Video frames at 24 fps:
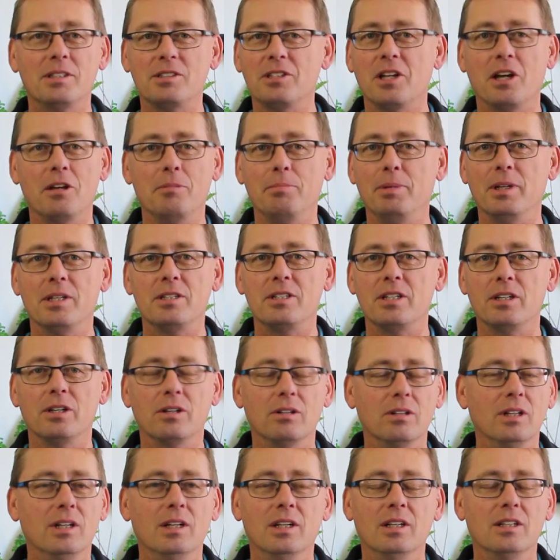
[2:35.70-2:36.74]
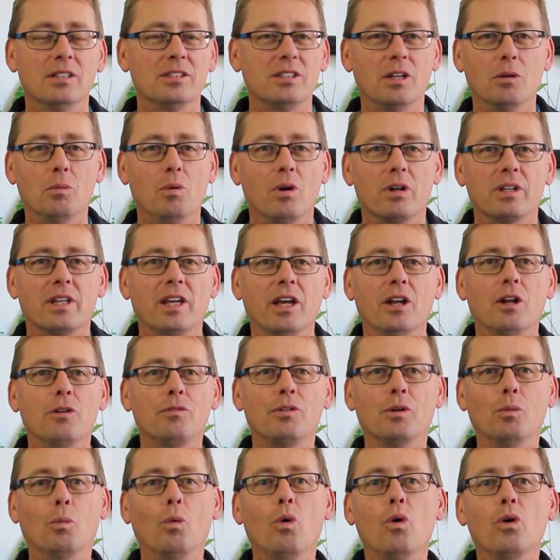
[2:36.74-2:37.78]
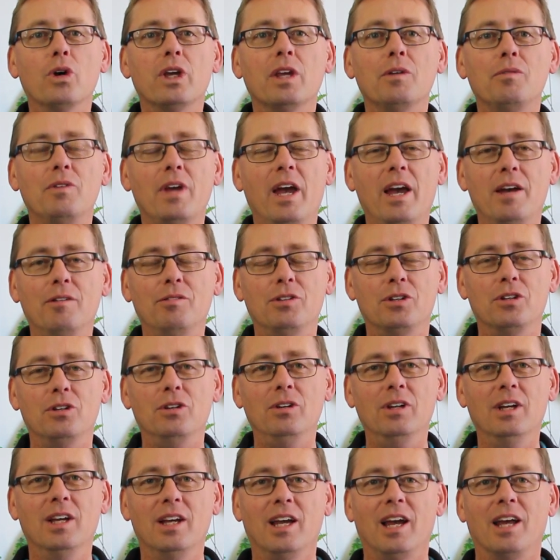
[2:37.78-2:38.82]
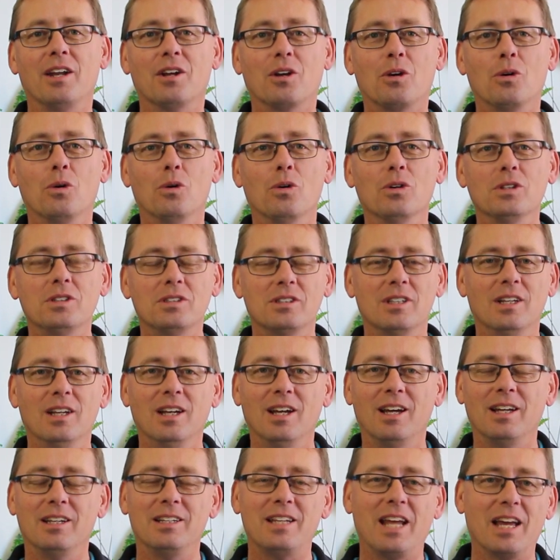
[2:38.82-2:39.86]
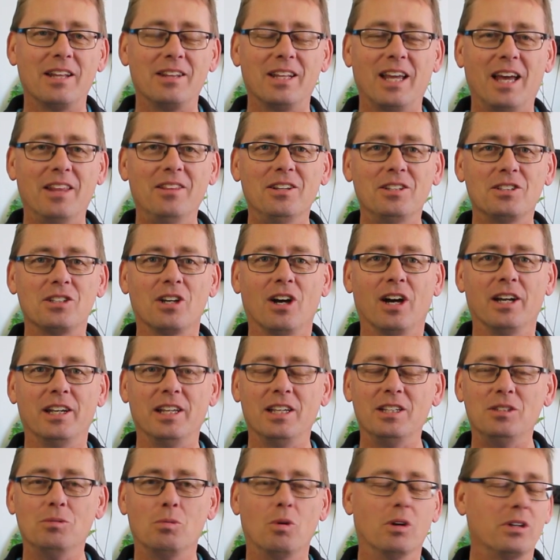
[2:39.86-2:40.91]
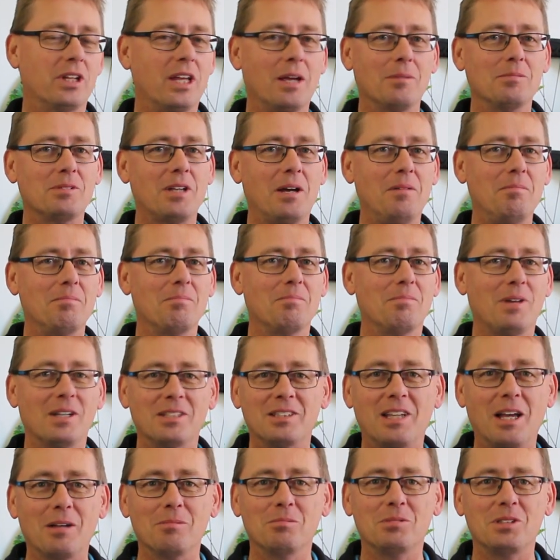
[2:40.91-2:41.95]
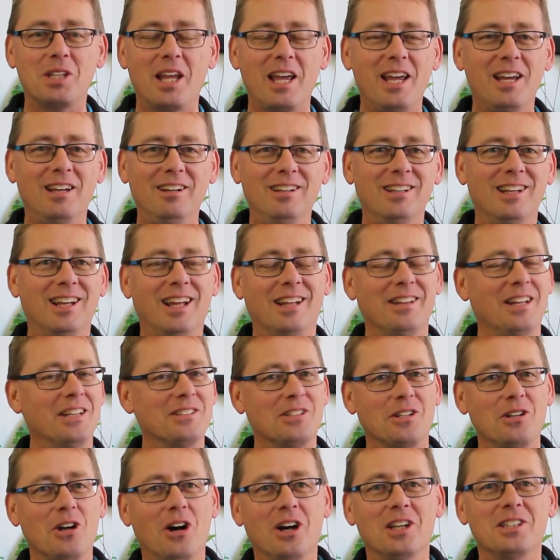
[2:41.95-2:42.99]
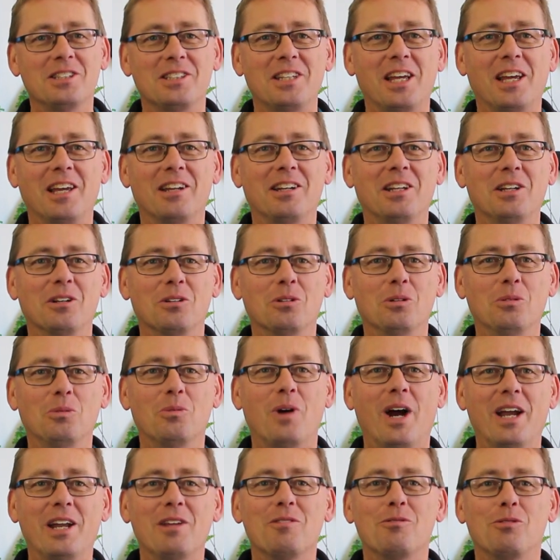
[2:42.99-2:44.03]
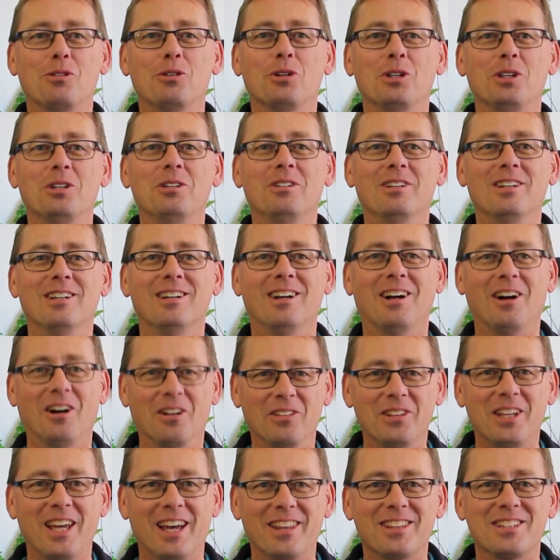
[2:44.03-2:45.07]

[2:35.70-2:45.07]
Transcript: no big deal. So what? Get off and walk if you have to. And of course, down the other side is what comes up must comes down. And there's a nice downhill waiting for you on the other